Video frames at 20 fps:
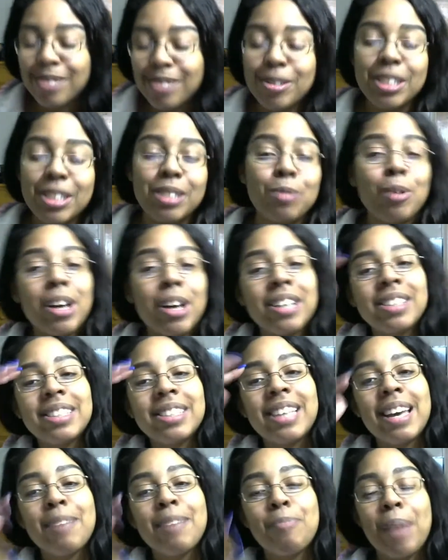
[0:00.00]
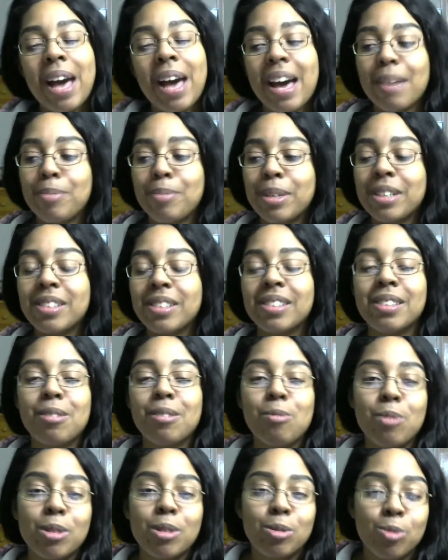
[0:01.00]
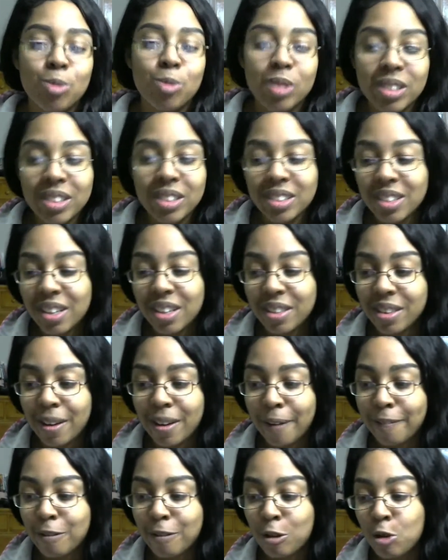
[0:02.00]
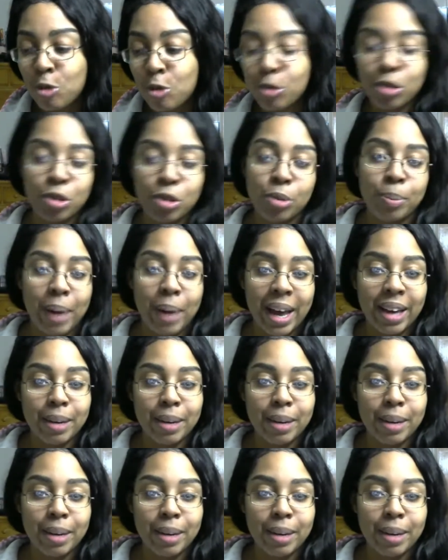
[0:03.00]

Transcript: The reason why I say bad, because there was really nothing too bad